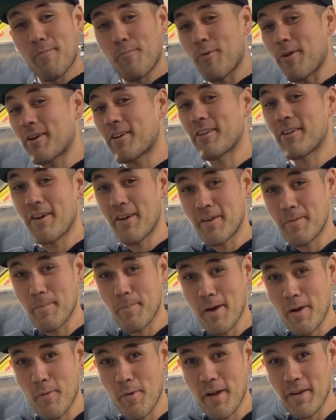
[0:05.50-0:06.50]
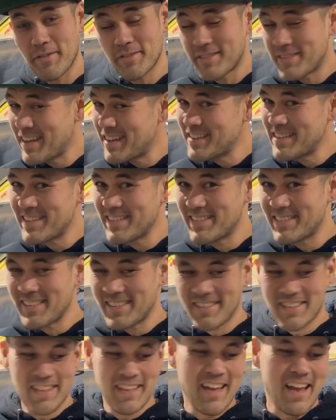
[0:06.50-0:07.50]
working on my wife's
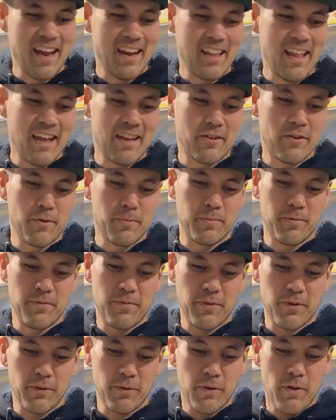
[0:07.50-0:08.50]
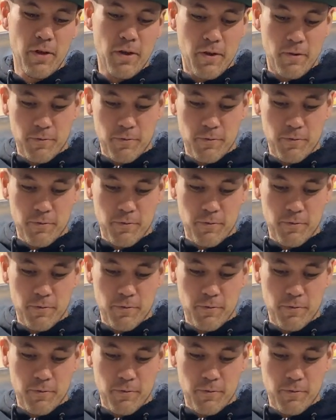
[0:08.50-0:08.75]
1960 Cadillac Coupe de Ville,